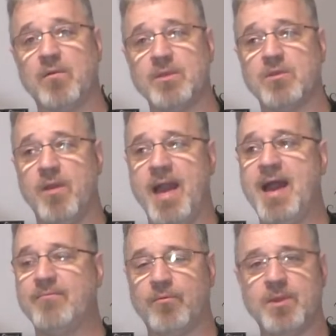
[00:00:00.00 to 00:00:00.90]
going to
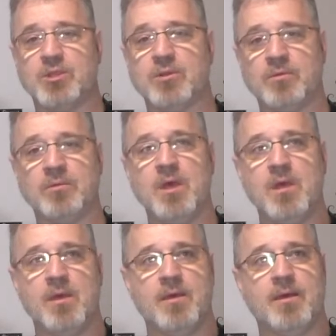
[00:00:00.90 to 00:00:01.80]
have original
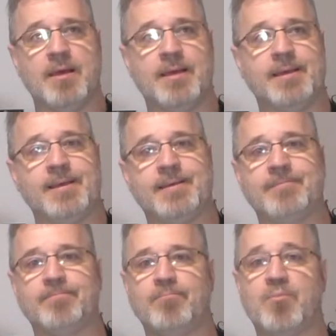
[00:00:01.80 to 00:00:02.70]

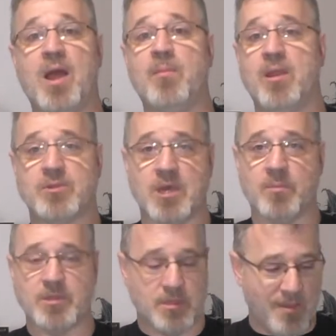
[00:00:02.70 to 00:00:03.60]
Primaris
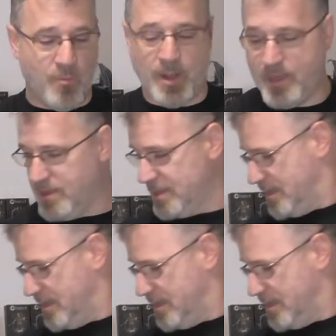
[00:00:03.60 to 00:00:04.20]
helmets. Everybody else